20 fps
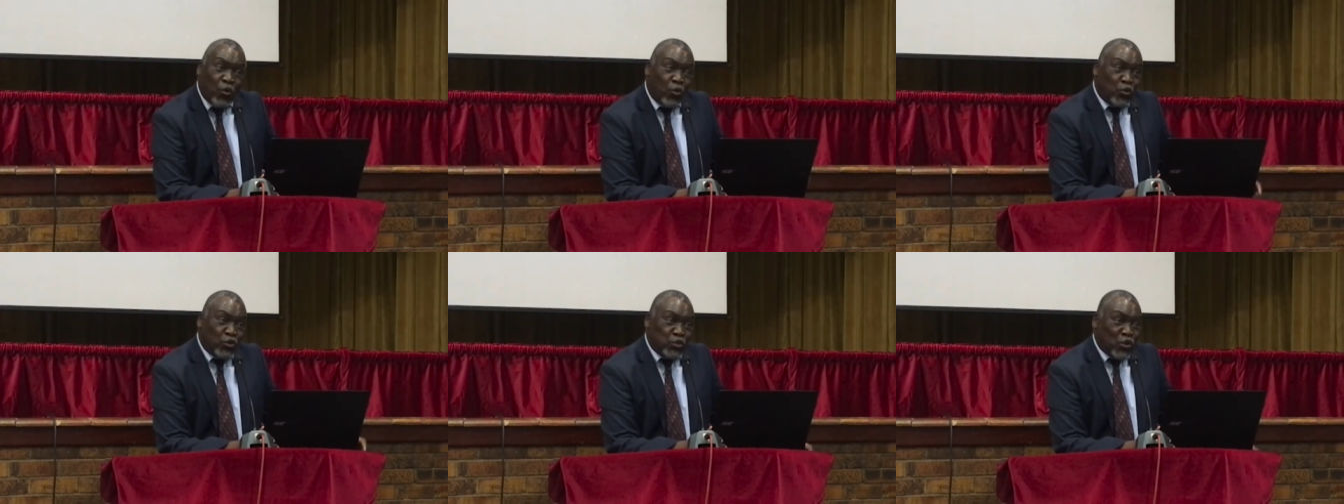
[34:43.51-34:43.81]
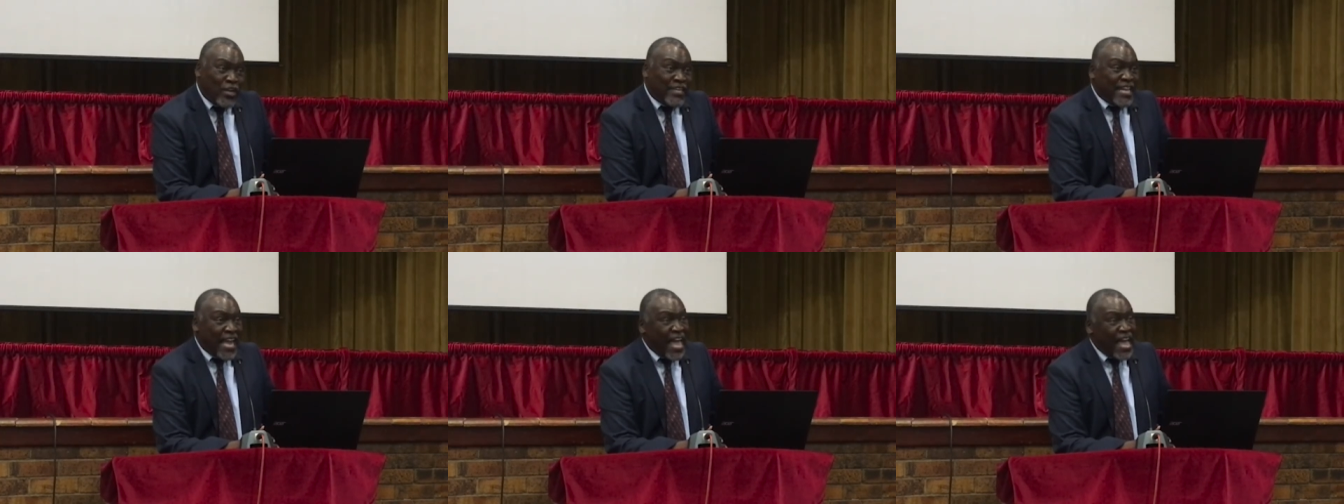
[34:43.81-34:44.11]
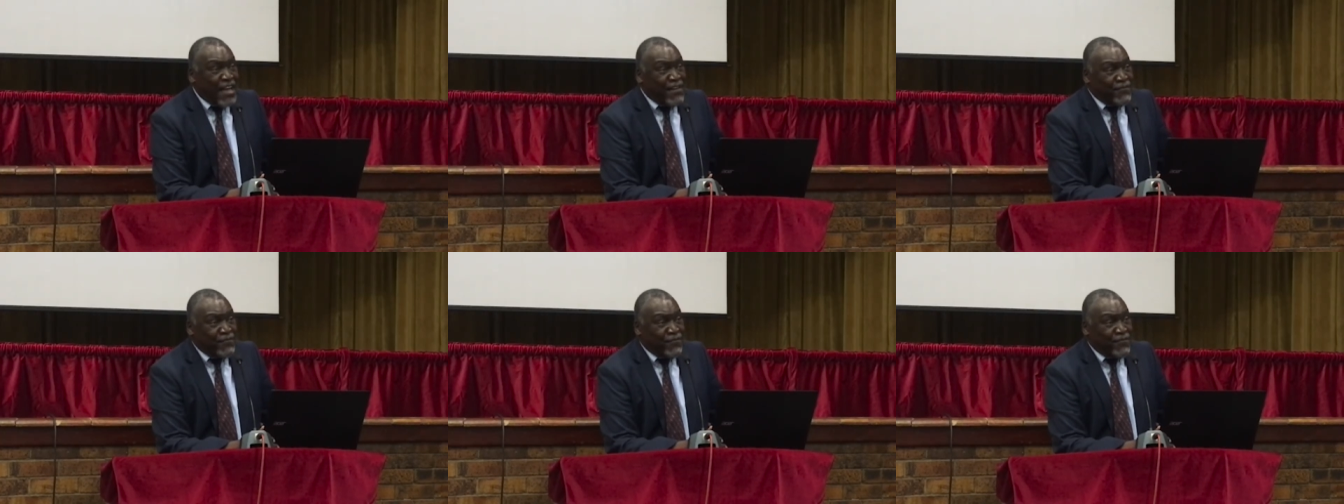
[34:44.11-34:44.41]
who don't
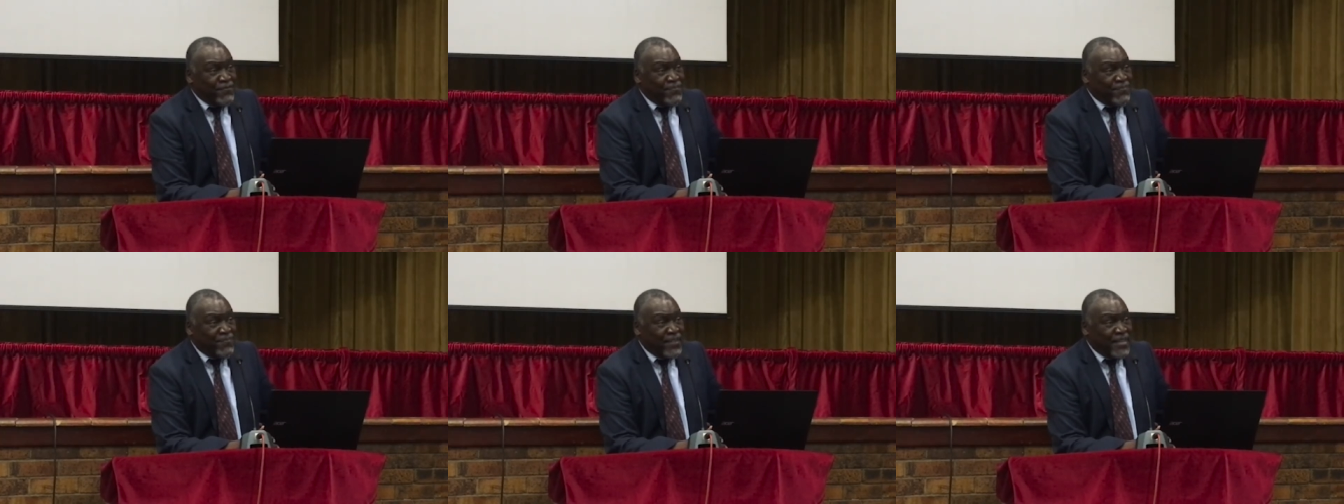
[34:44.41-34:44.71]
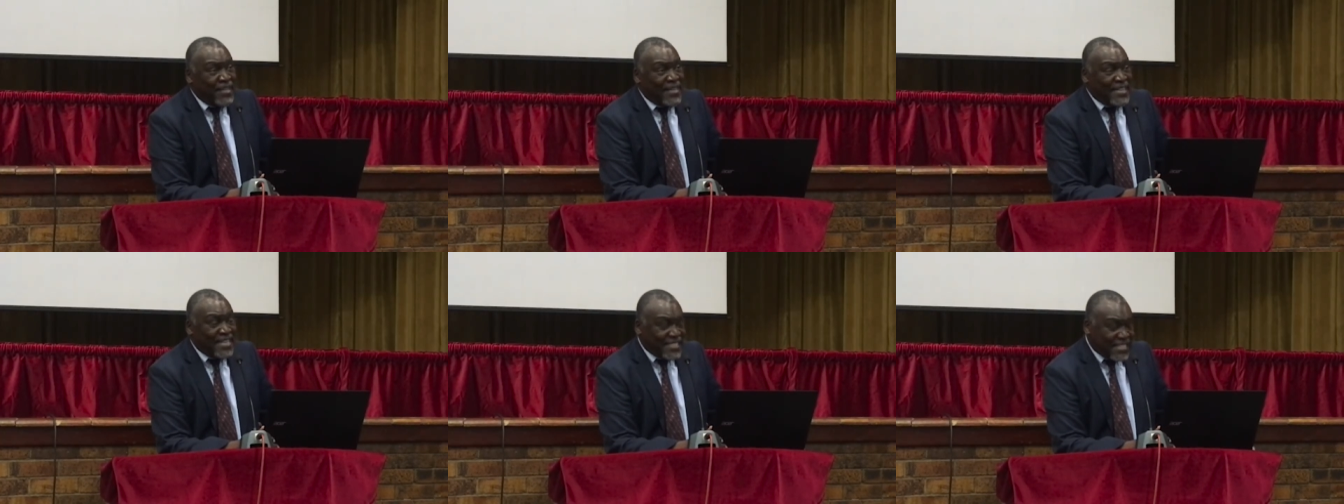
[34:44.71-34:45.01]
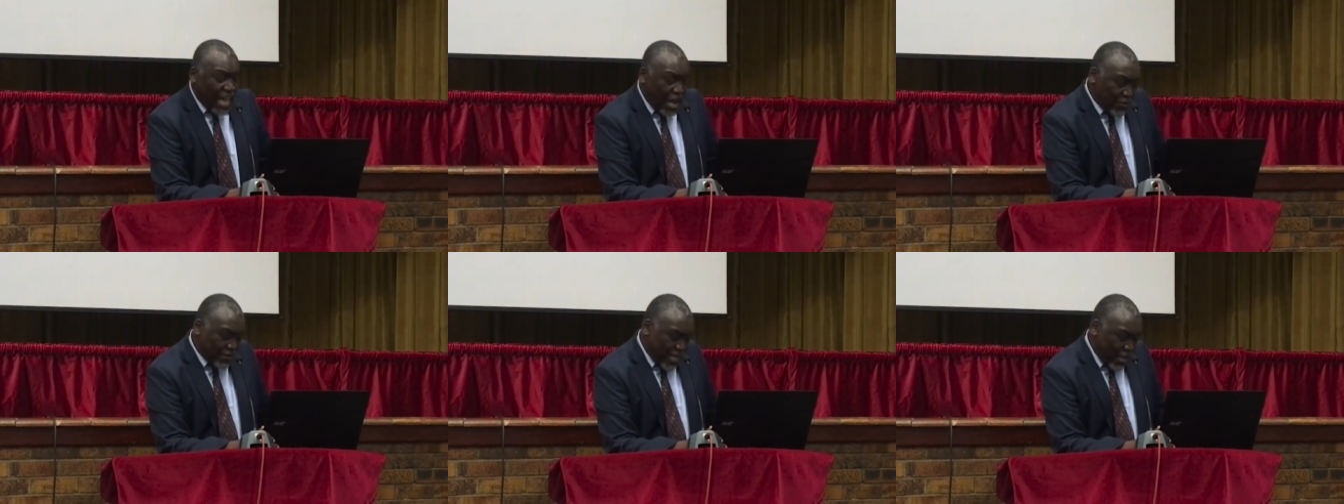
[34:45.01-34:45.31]
have. That's
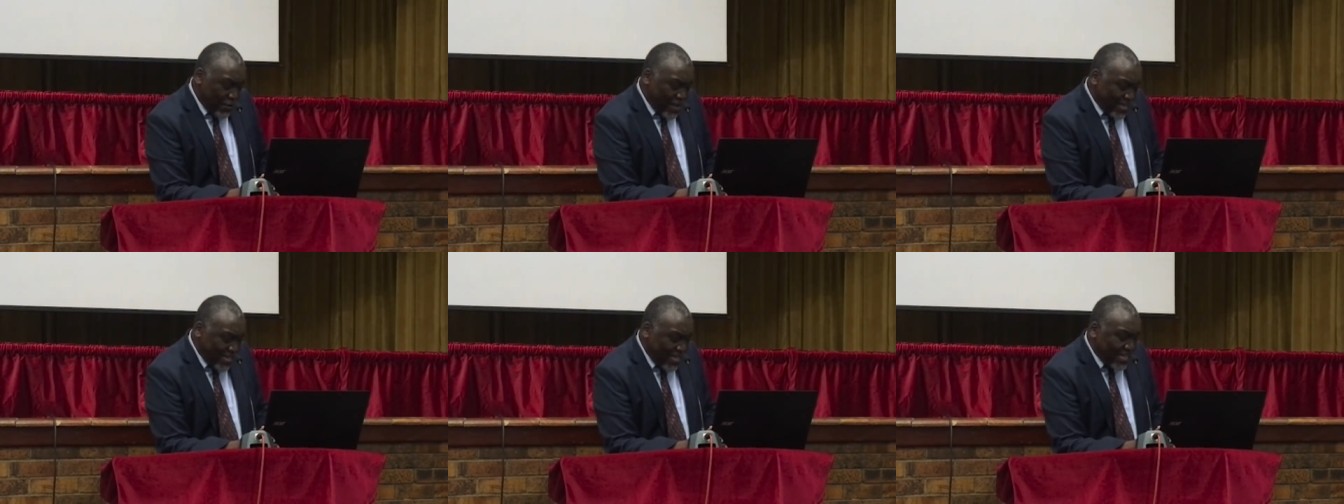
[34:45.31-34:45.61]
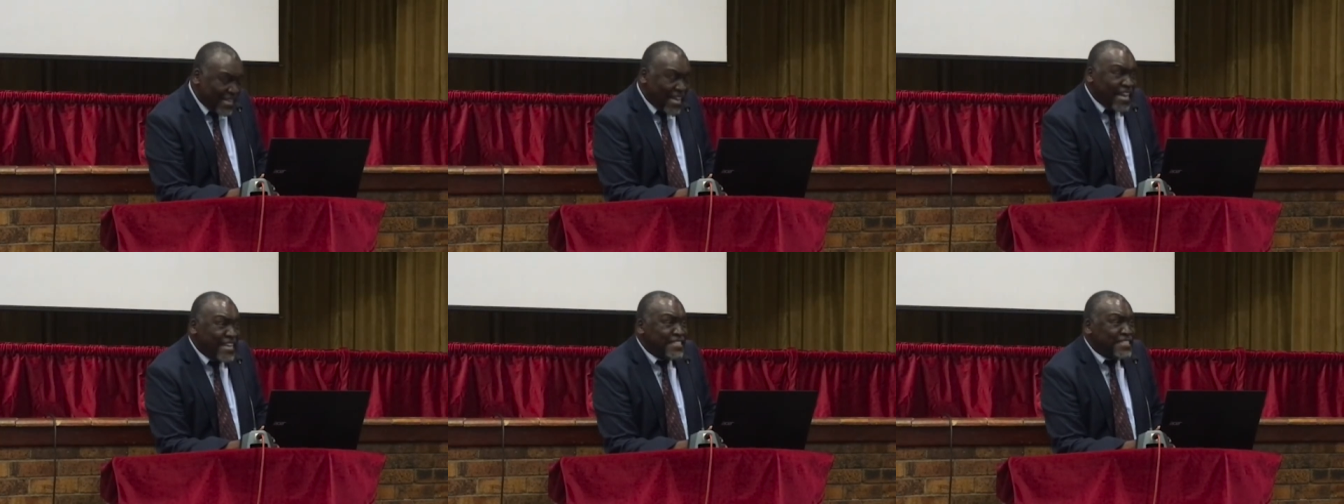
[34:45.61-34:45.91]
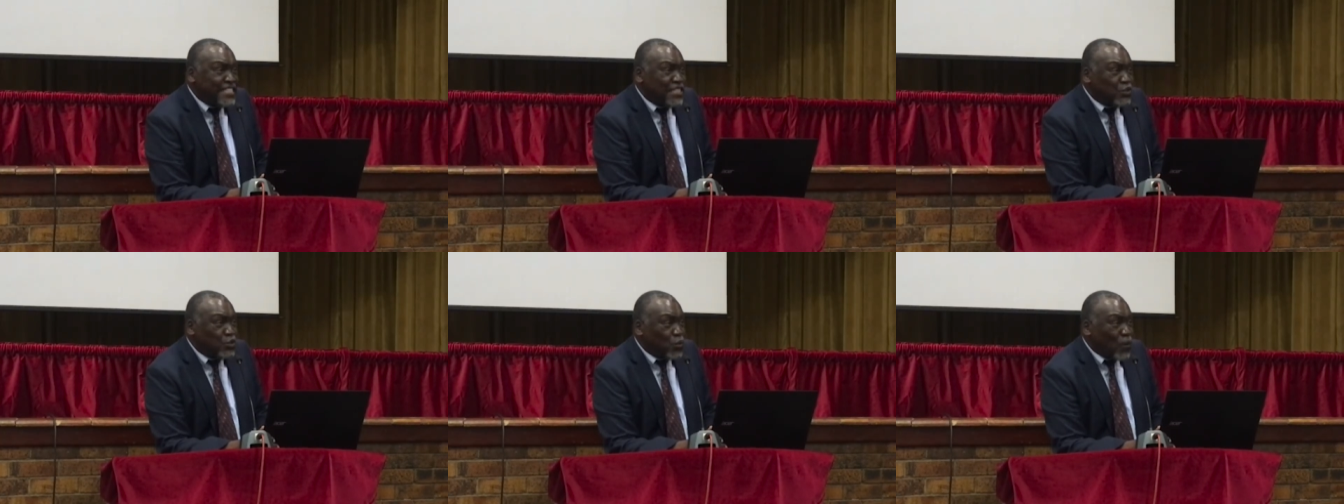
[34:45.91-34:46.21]
how they were
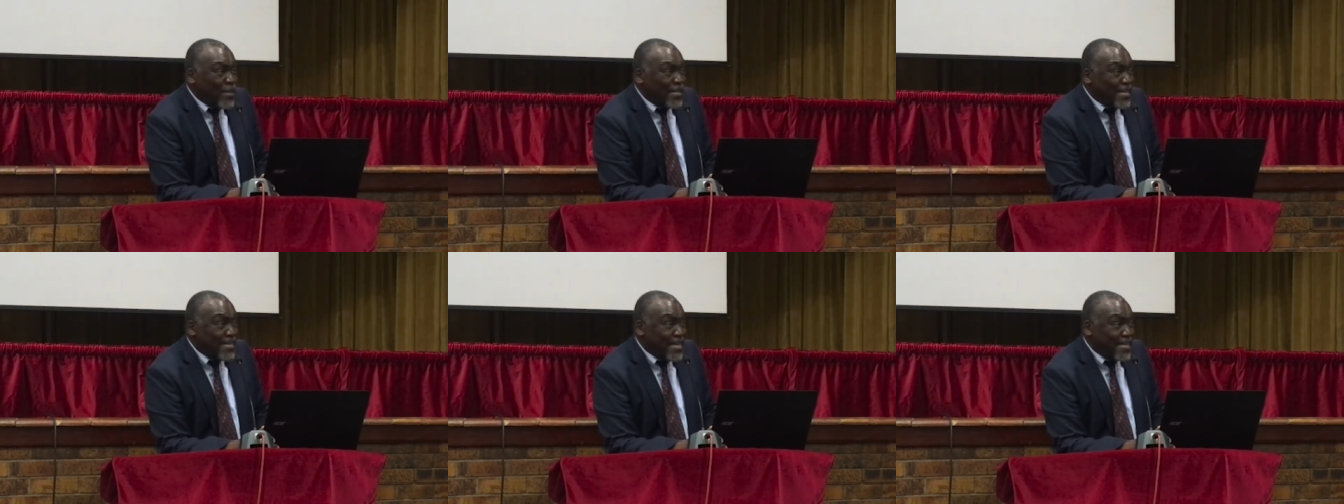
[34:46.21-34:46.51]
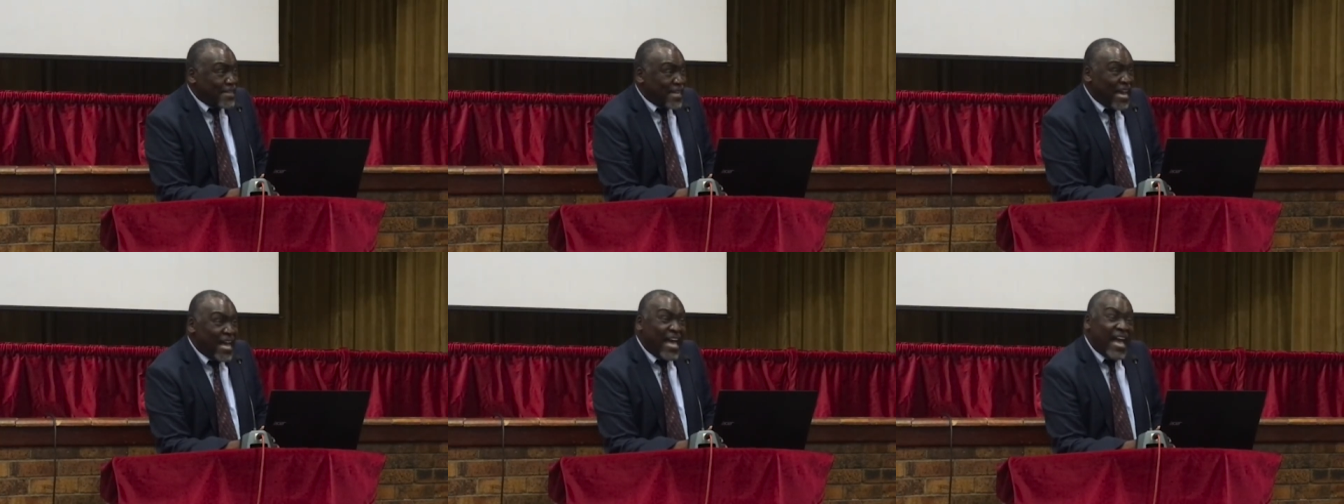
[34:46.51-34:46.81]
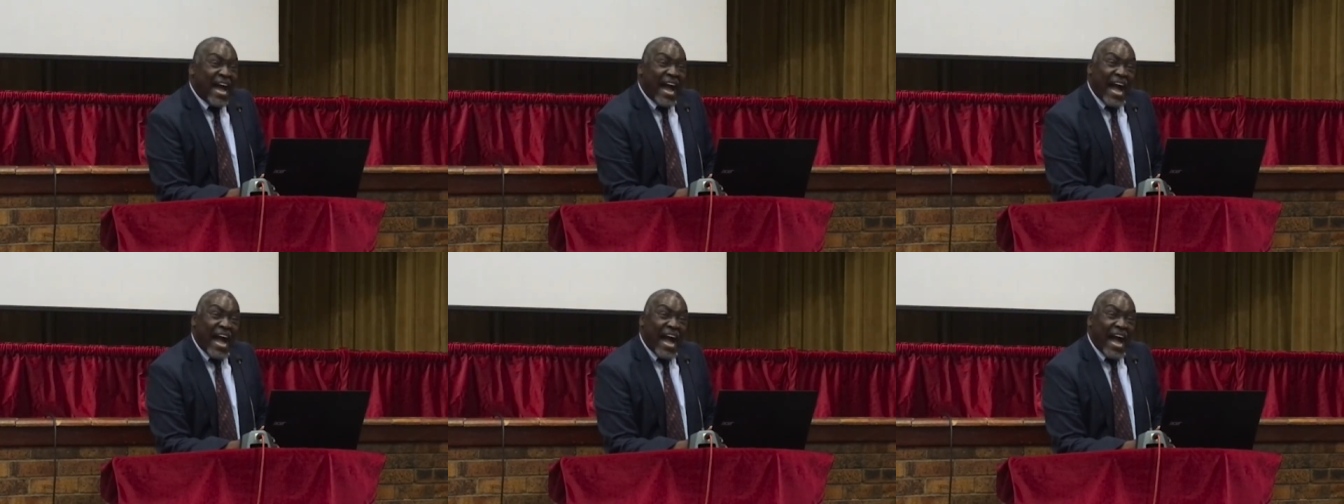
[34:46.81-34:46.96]
relating to one another.